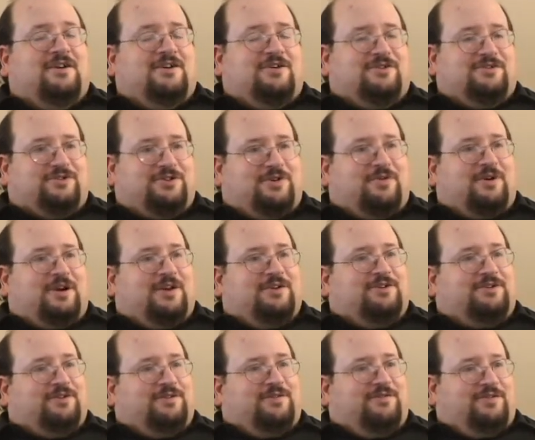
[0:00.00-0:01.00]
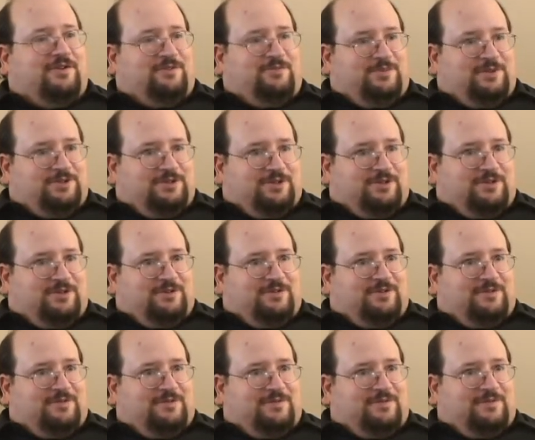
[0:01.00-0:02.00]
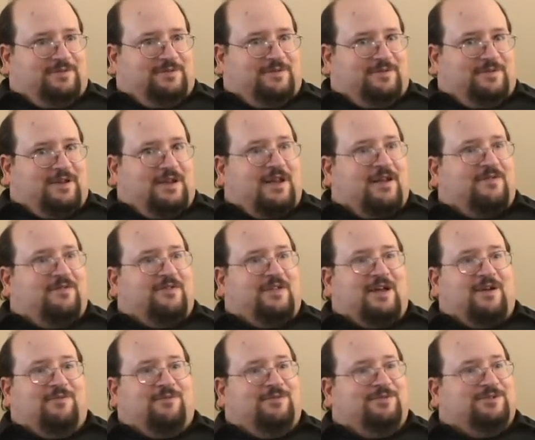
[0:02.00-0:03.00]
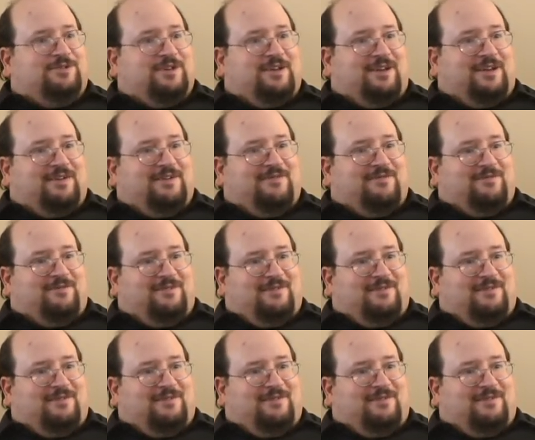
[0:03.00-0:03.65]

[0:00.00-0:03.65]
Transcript: So I took Film as Art, and that was it.